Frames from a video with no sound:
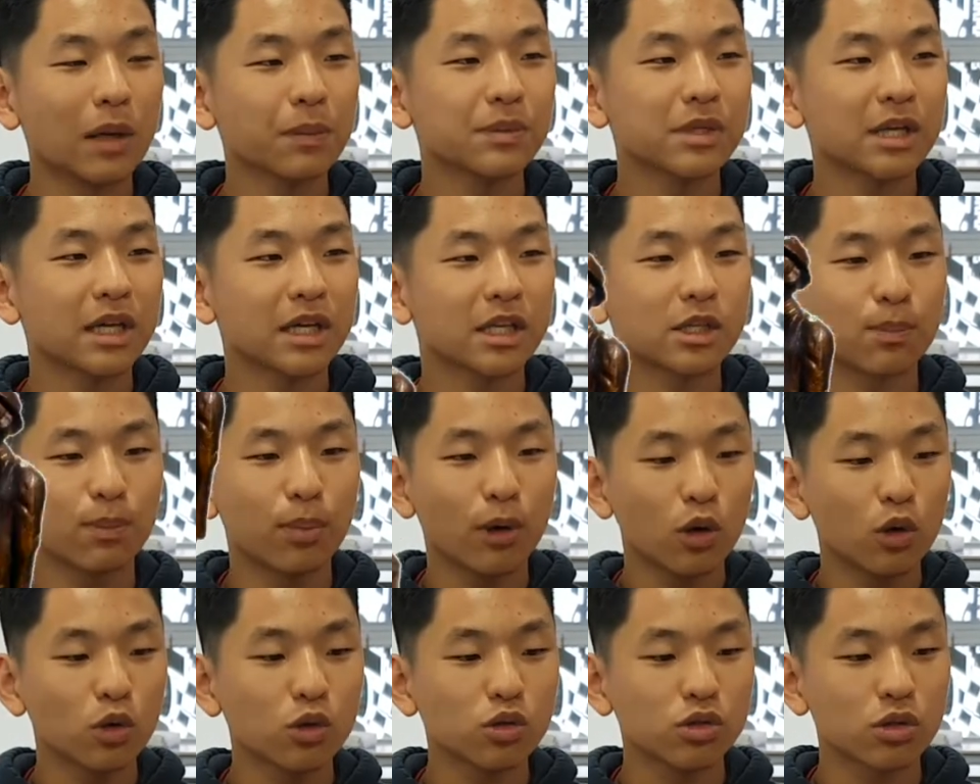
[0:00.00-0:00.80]

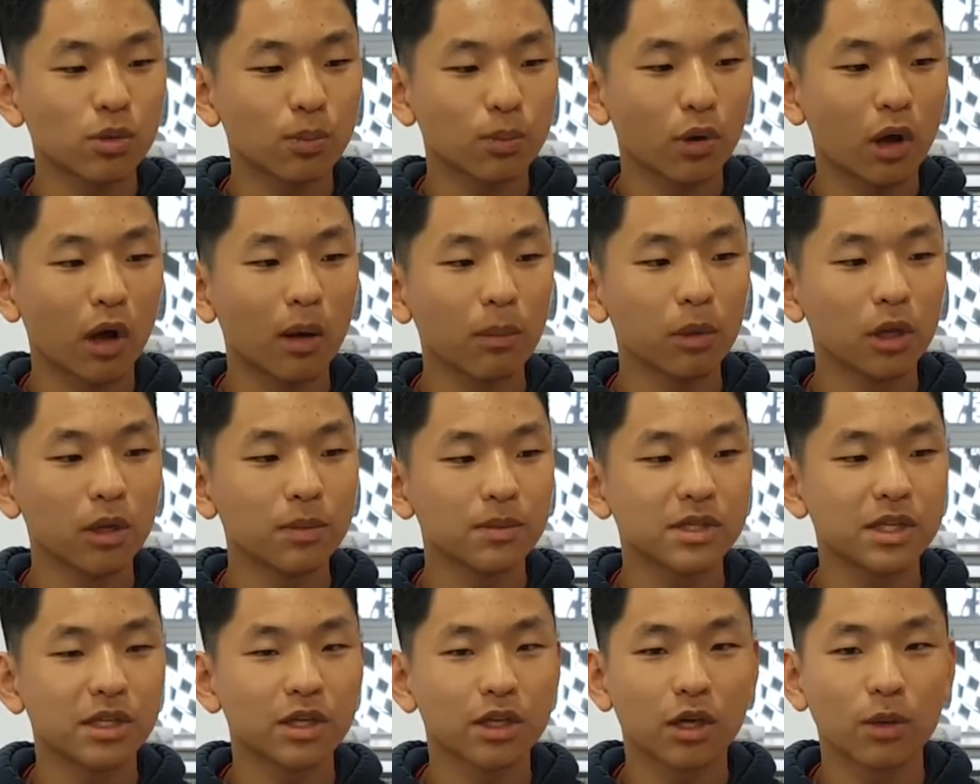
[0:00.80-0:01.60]
expose the
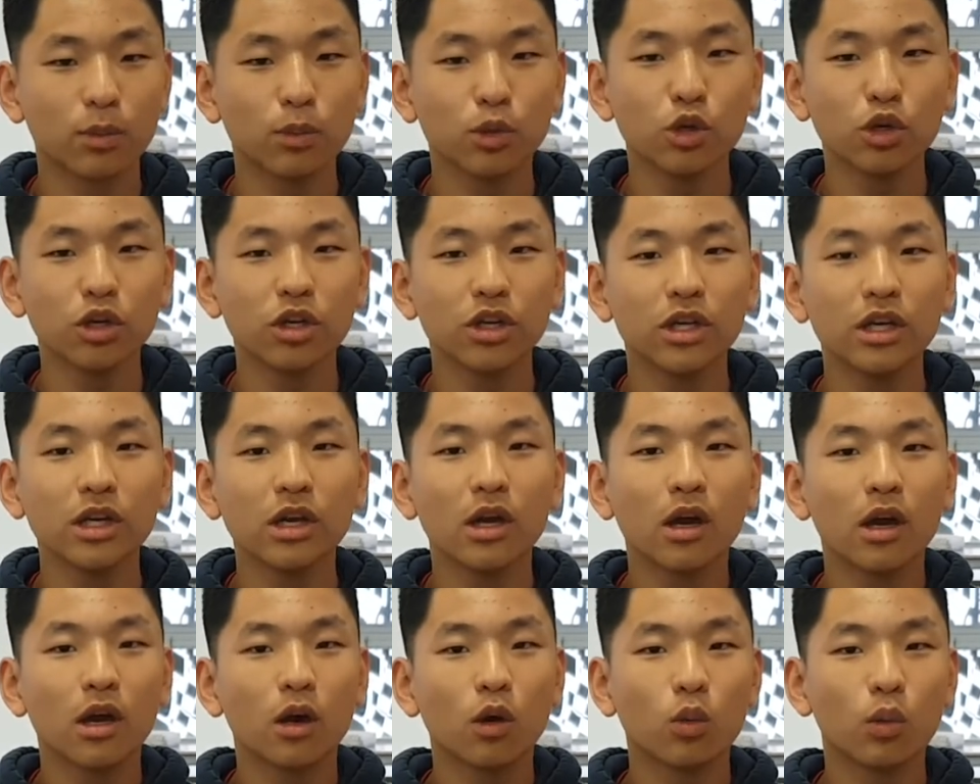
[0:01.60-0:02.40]
problems in the
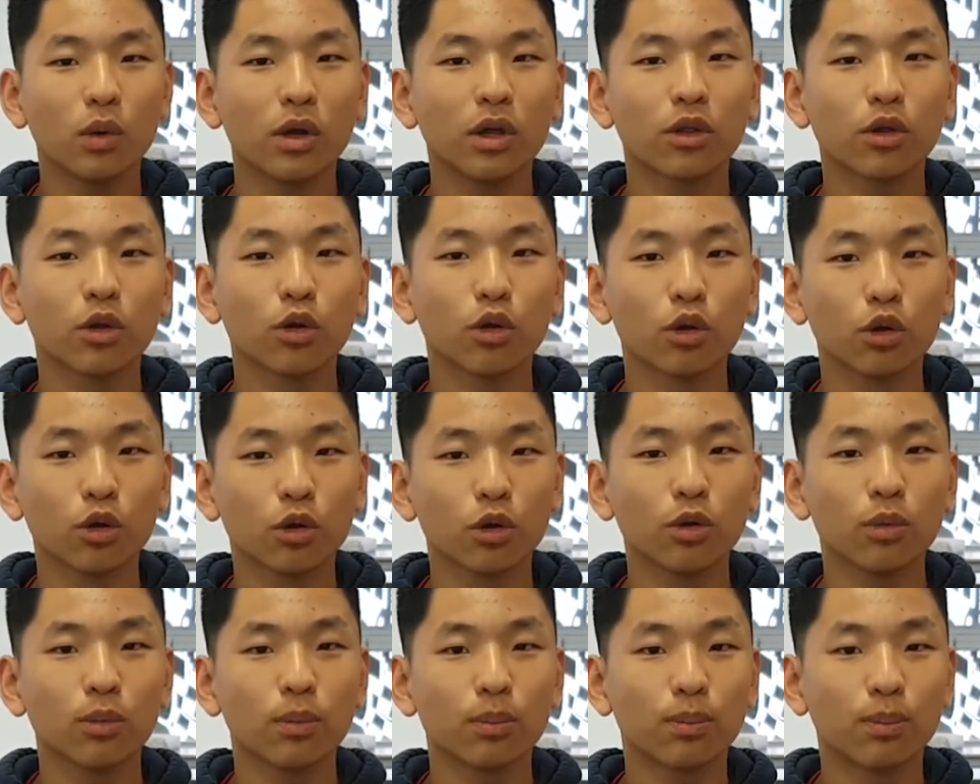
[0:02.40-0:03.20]
community with
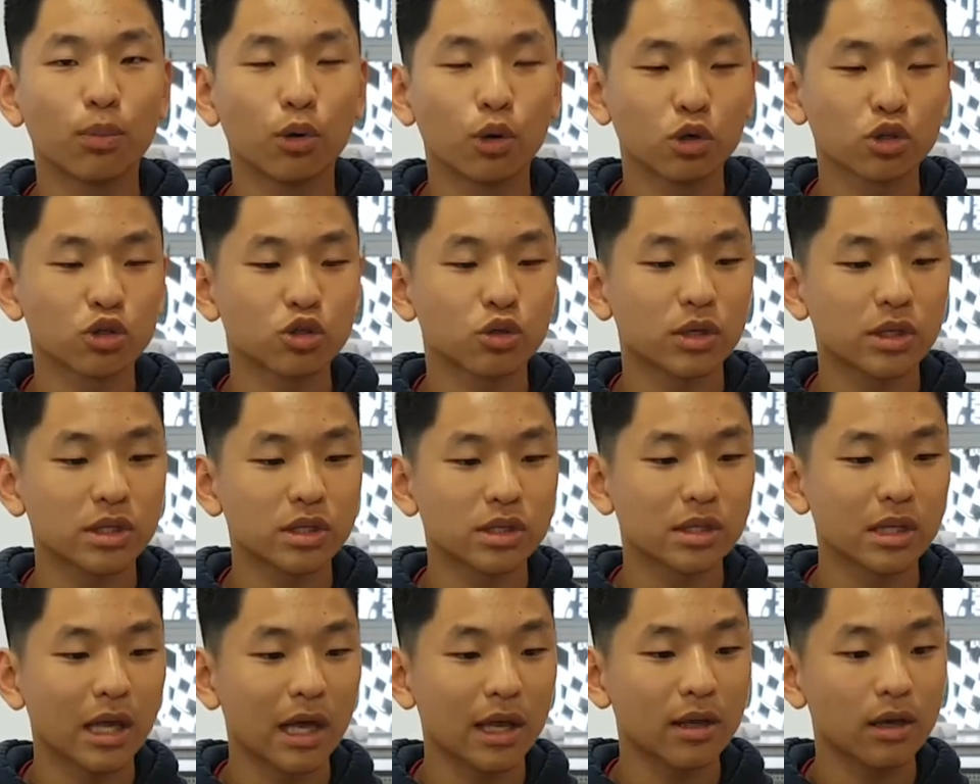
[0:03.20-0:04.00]
her portraits
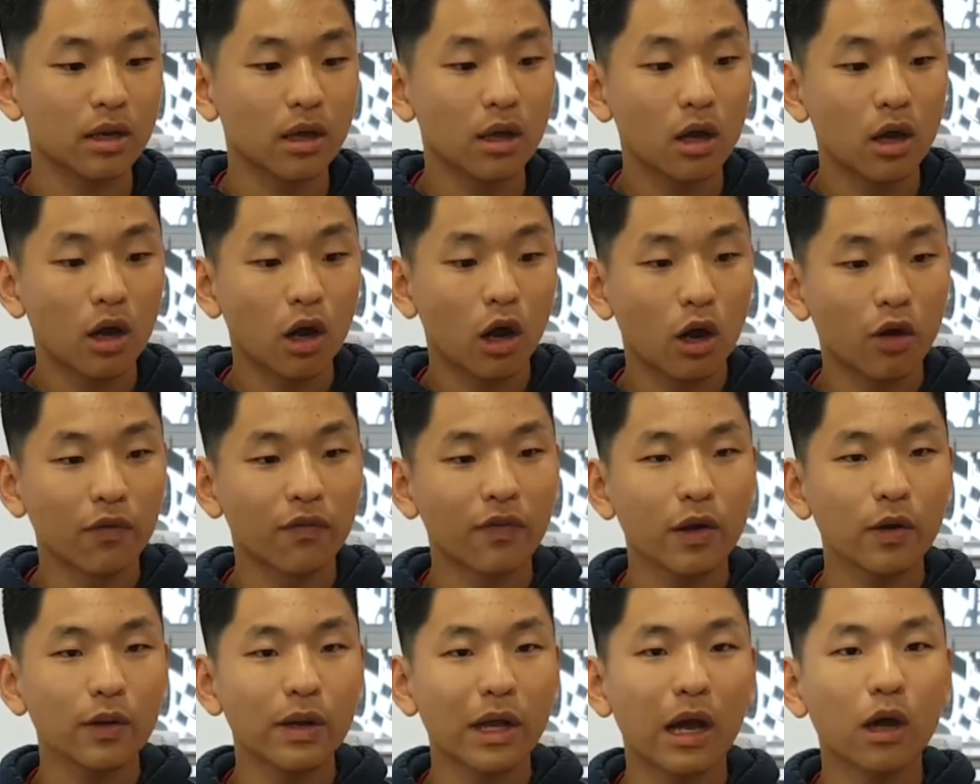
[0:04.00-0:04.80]
that are
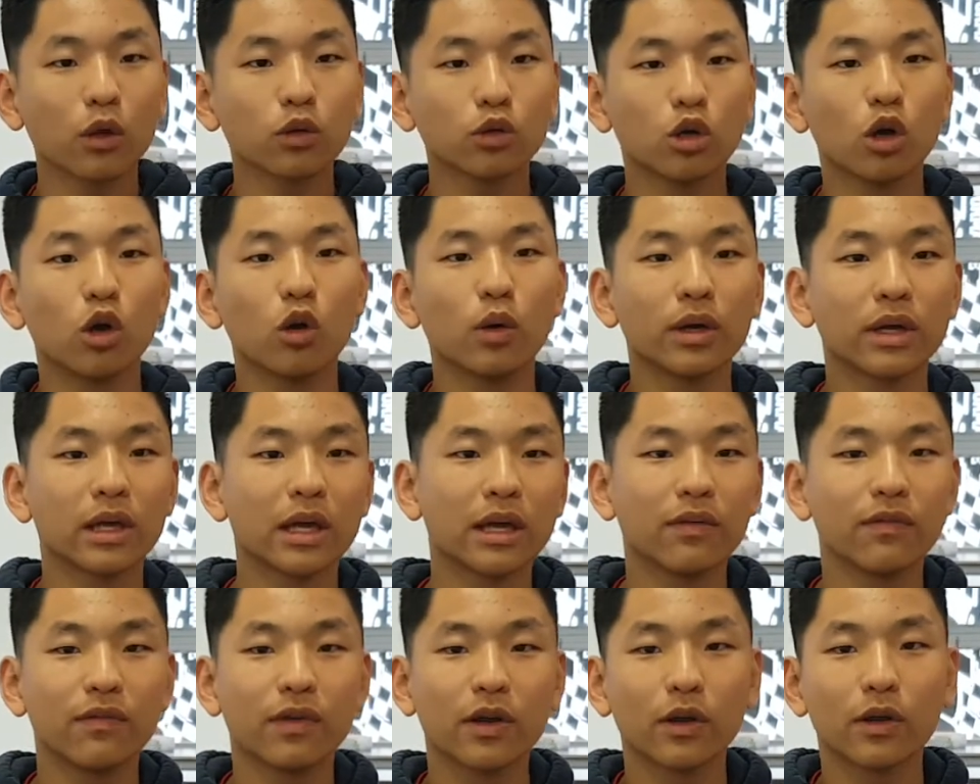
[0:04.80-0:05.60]
very outgoing
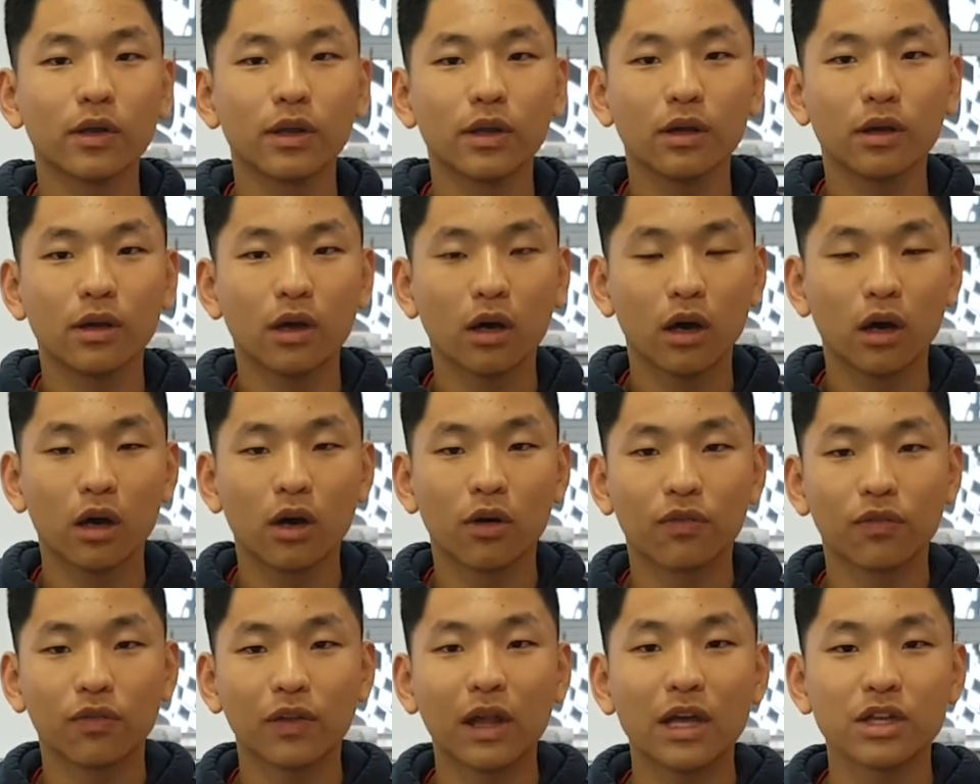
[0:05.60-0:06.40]
and very
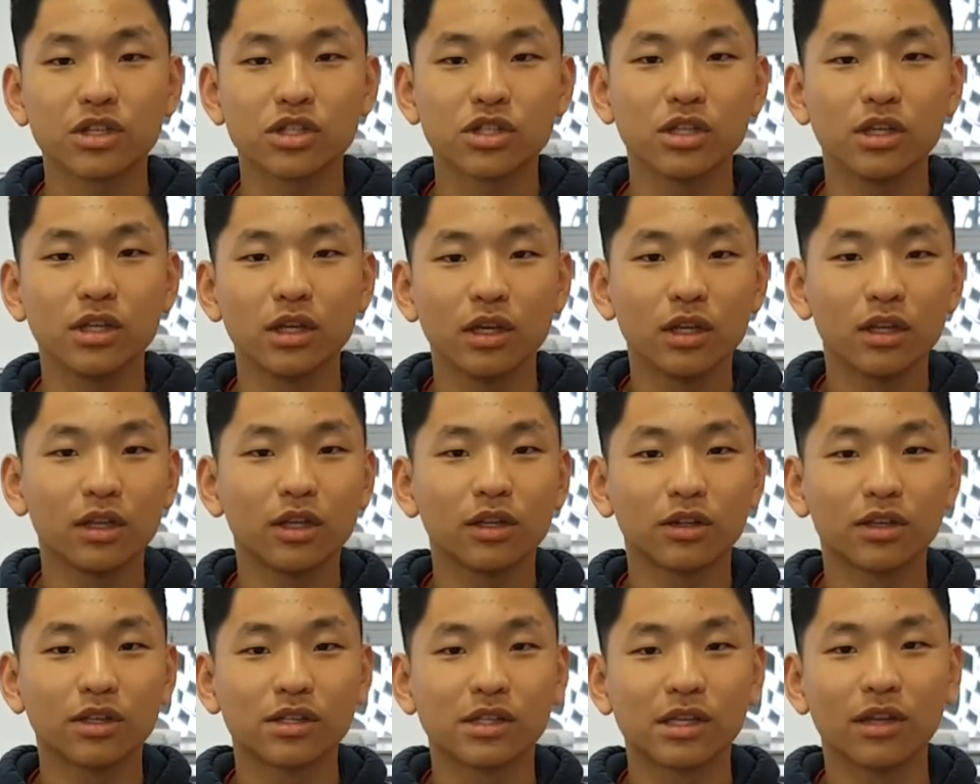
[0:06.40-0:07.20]
flashy,
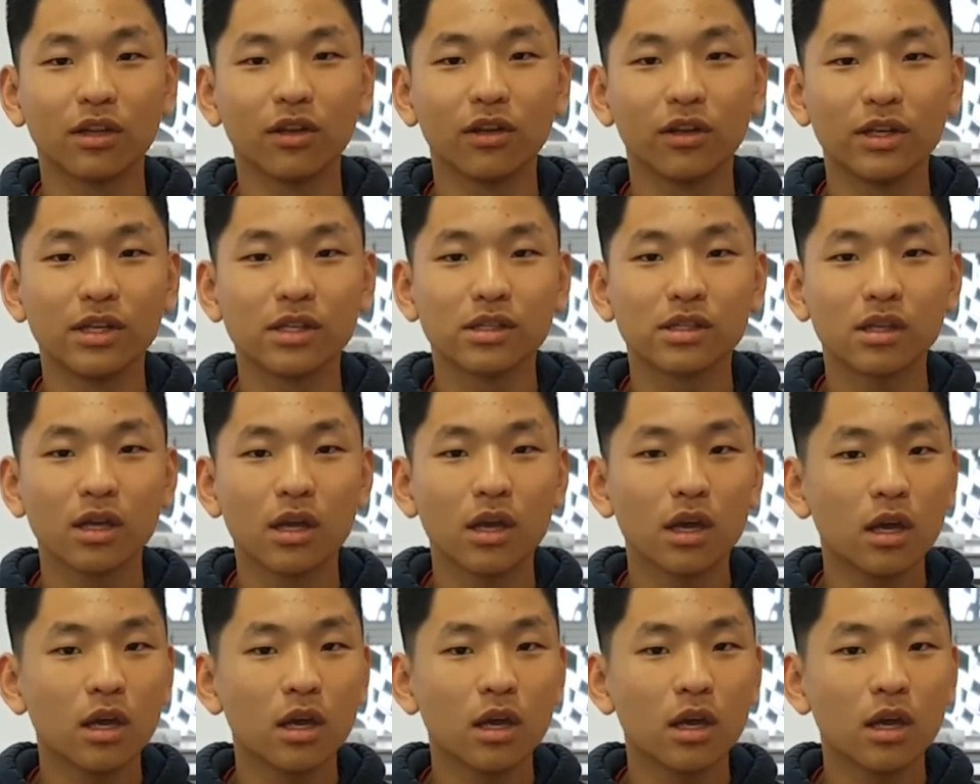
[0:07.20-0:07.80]
to say the least.